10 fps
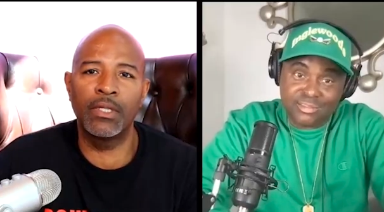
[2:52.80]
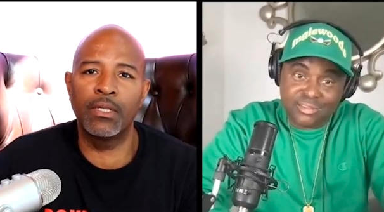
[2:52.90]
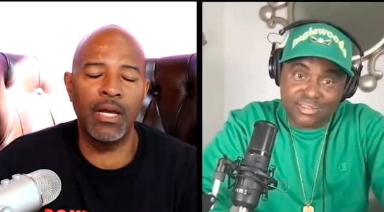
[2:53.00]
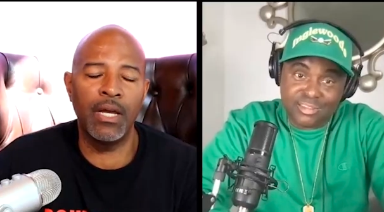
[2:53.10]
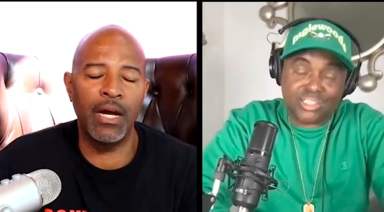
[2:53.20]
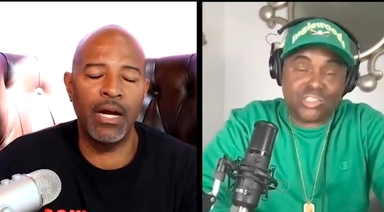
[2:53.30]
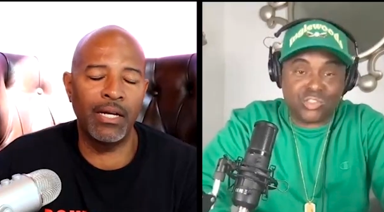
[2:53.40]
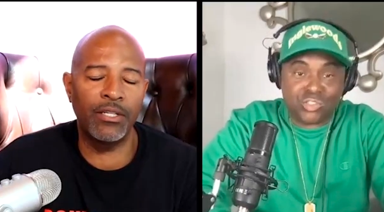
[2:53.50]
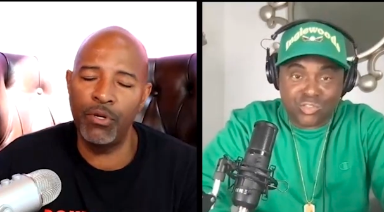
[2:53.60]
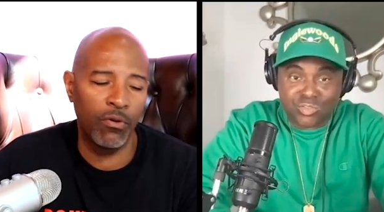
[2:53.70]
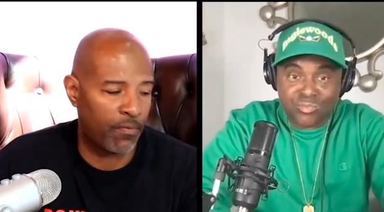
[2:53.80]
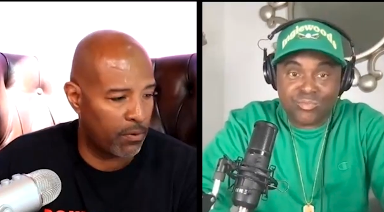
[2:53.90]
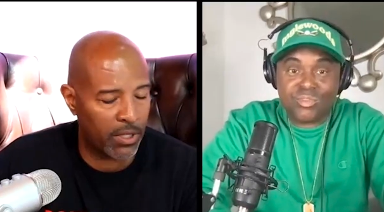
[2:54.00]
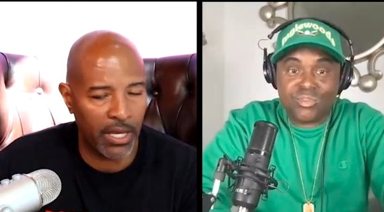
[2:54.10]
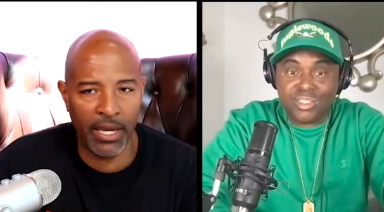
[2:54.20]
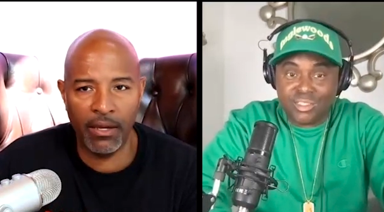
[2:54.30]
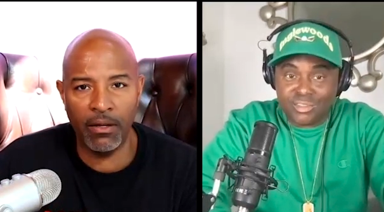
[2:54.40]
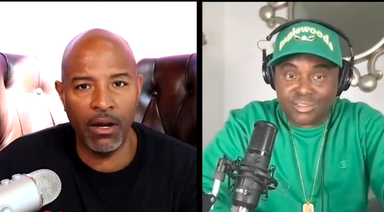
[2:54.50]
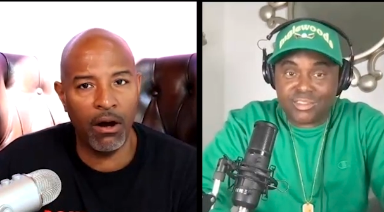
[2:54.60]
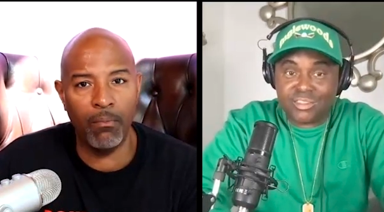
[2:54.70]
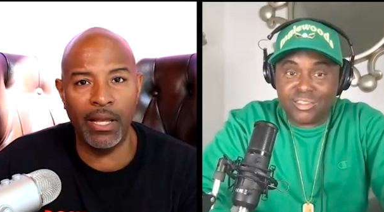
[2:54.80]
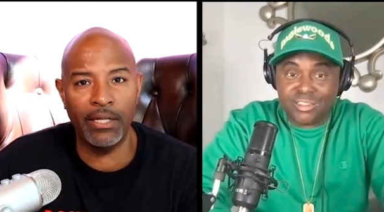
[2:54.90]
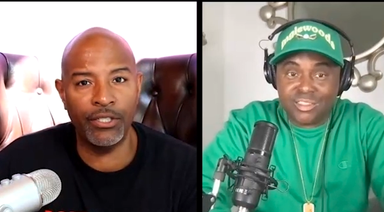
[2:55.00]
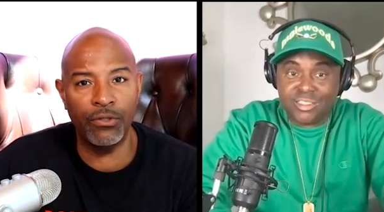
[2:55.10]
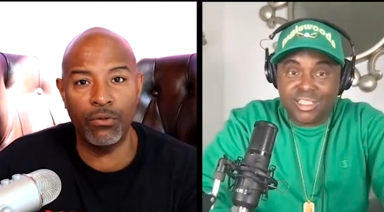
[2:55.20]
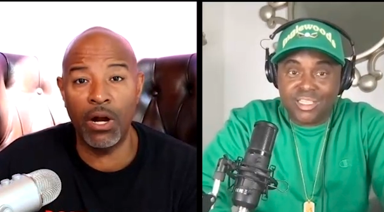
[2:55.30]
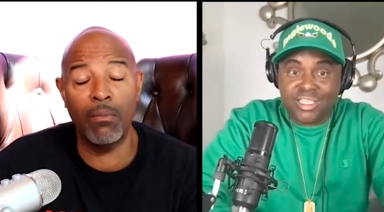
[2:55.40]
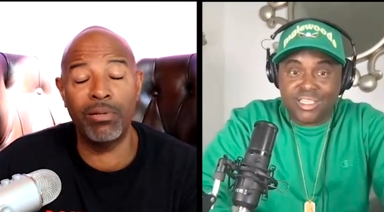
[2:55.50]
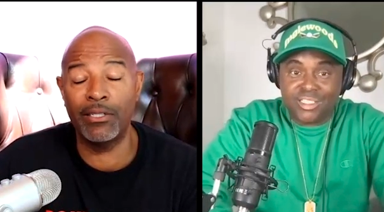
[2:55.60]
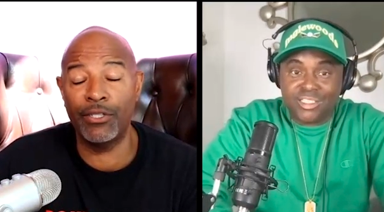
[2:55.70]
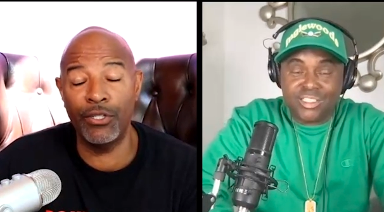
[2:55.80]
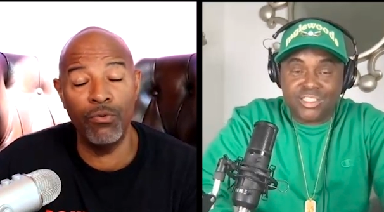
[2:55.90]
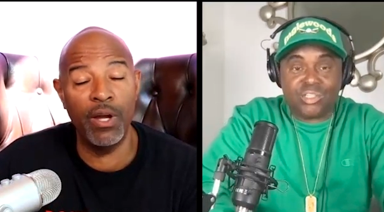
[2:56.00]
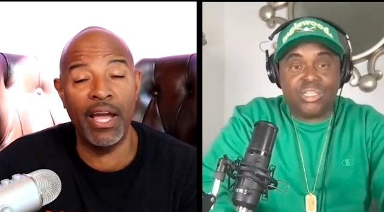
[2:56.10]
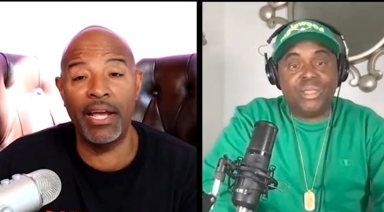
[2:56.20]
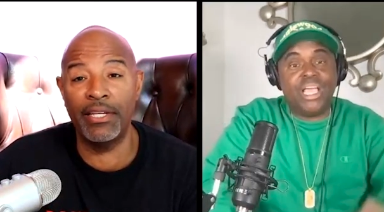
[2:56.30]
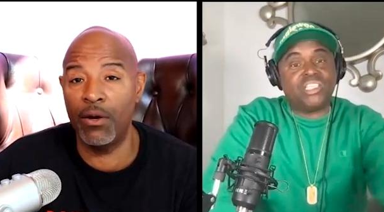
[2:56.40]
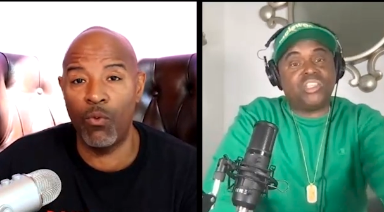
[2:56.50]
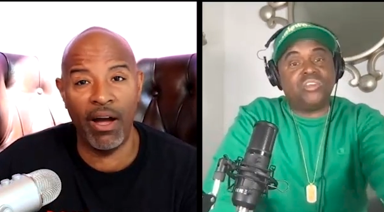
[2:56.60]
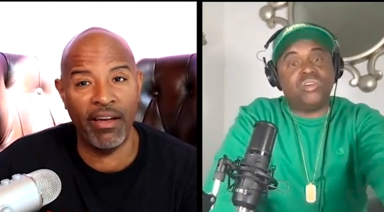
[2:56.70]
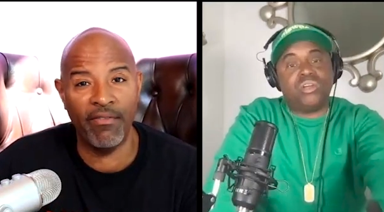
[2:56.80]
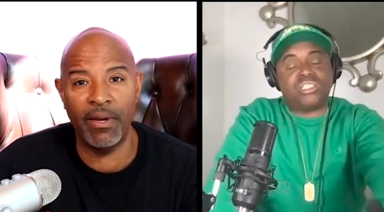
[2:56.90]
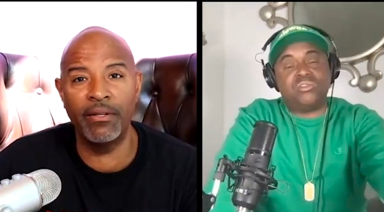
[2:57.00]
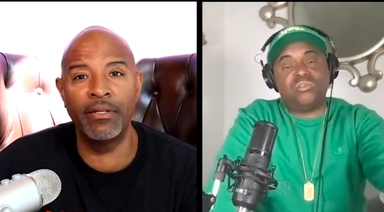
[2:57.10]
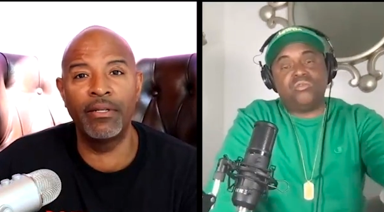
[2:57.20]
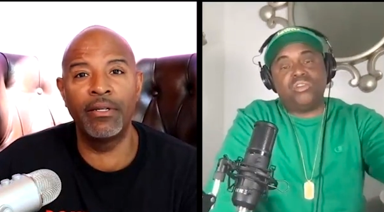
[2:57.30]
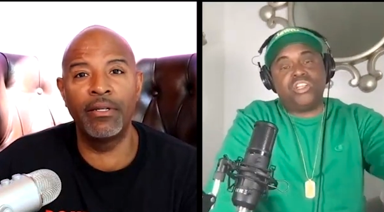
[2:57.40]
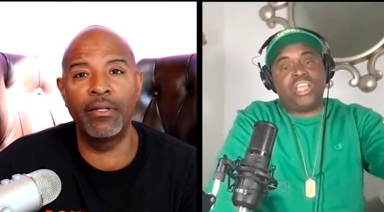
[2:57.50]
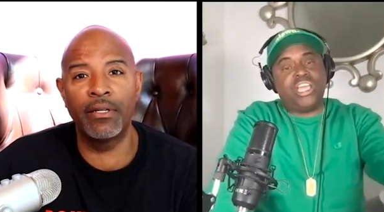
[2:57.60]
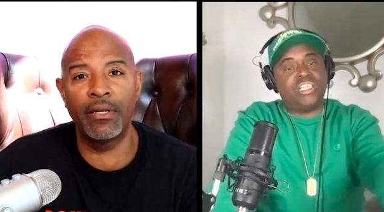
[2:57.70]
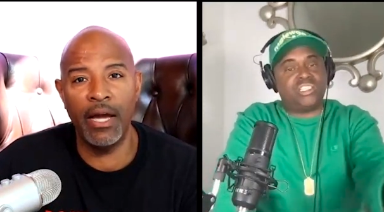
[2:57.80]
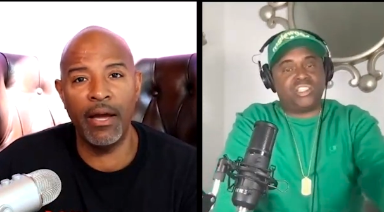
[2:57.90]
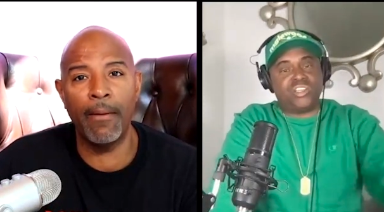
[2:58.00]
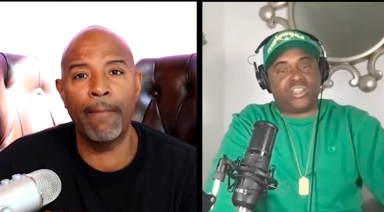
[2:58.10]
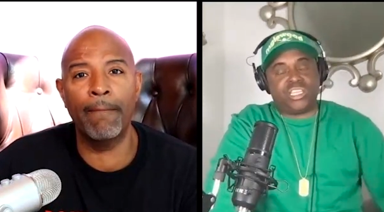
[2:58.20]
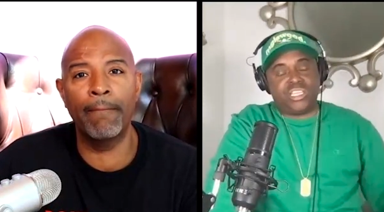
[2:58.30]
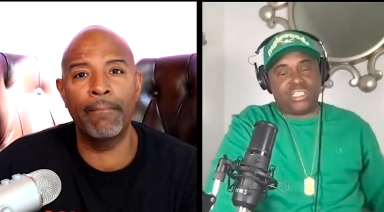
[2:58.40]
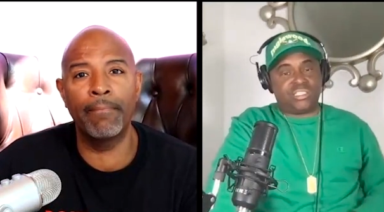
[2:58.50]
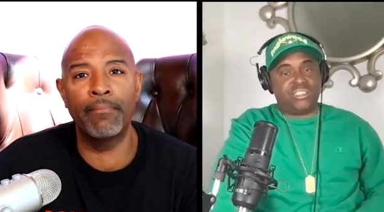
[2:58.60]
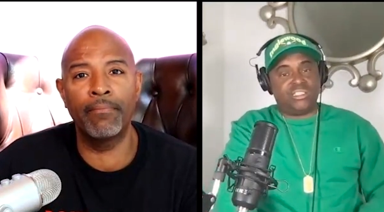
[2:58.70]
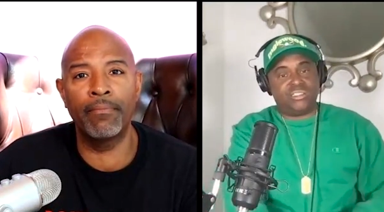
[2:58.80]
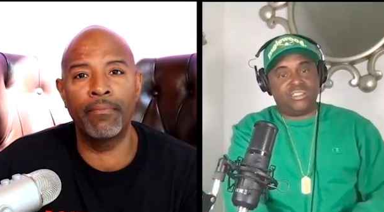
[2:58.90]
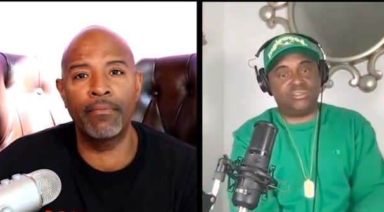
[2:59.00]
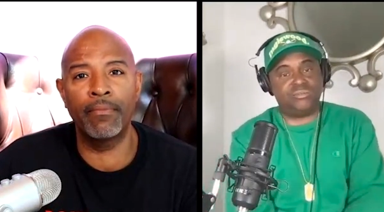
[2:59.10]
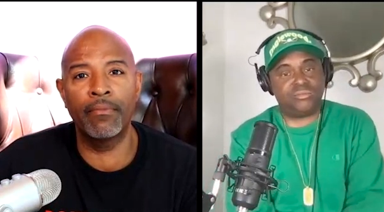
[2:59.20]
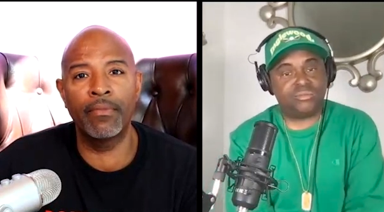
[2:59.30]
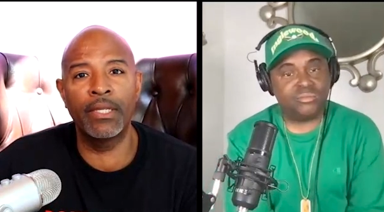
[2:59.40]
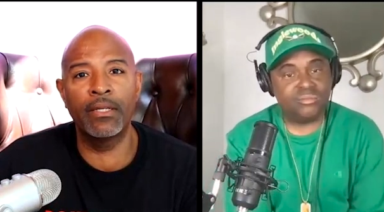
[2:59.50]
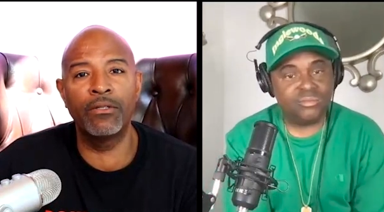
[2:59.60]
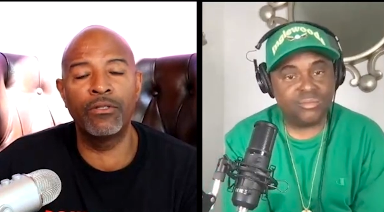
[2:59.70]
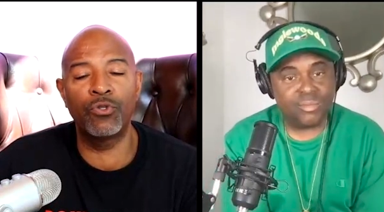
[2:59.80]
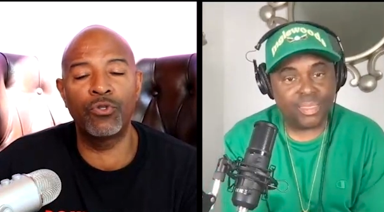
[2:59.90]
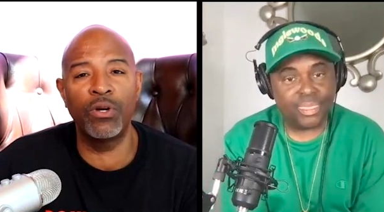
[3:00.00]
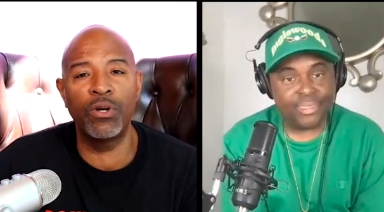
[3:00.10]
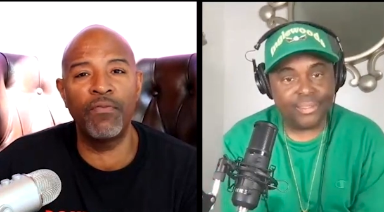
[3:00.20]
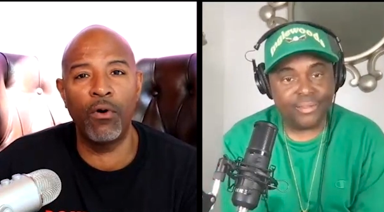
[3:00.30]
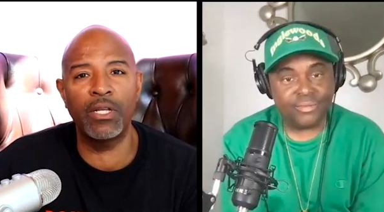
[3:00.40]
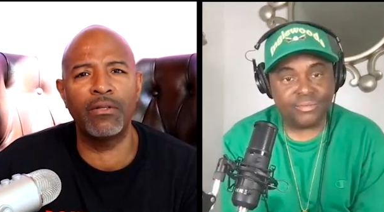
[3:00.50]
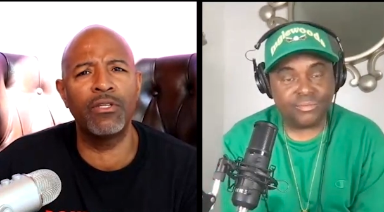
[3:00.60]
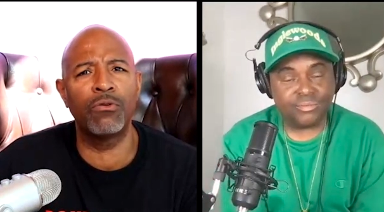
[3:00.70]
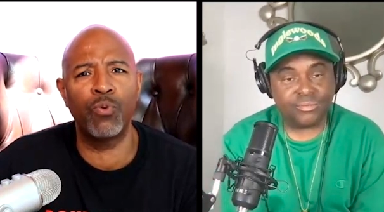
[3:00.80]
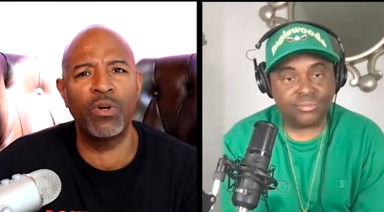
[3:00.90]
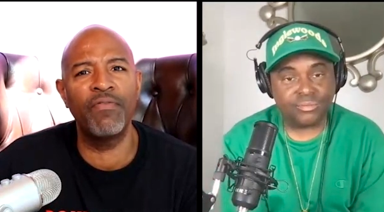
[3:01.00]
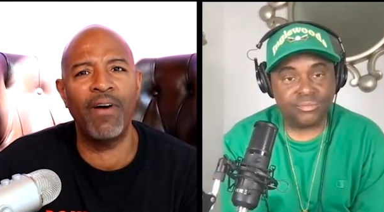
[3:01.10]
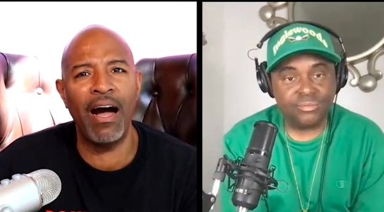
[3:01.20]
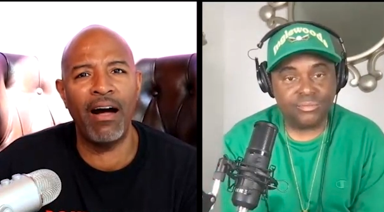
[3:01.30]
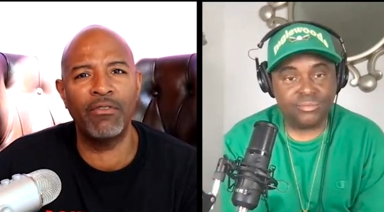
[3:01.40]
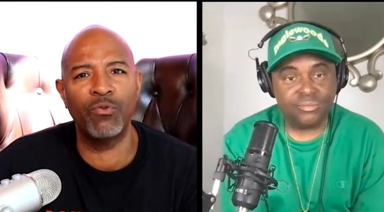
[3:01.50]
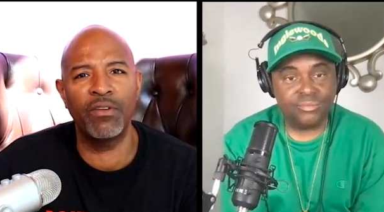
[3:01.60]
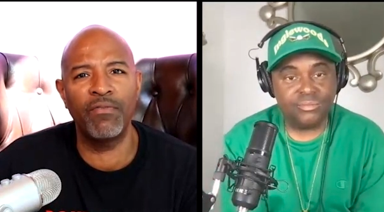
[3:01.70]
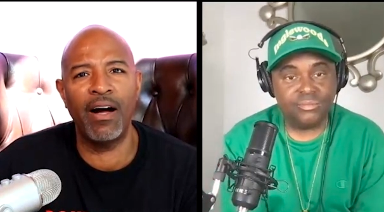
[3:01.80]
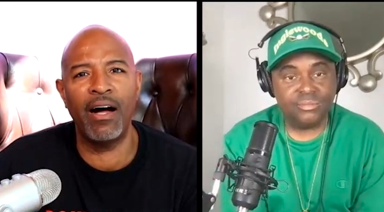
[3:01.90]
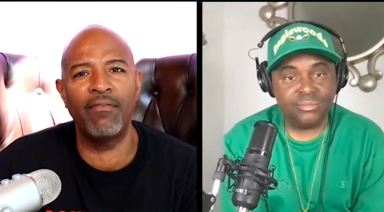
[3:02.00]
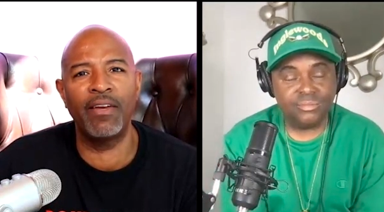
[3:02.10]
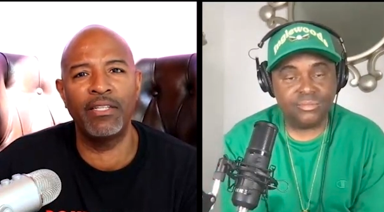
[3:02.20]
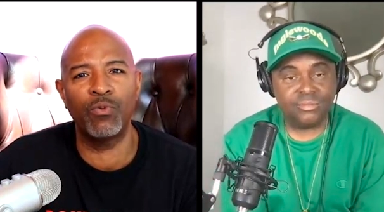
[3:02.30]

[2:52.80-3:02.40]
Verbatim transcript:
Speaker 1: No, it's, it's a beautiful thing. God bless you. God bless you. So let me
Speaker 2: ask you a question. What are the ages of your kids?
Speaker 1: 24, no, 25, 25 and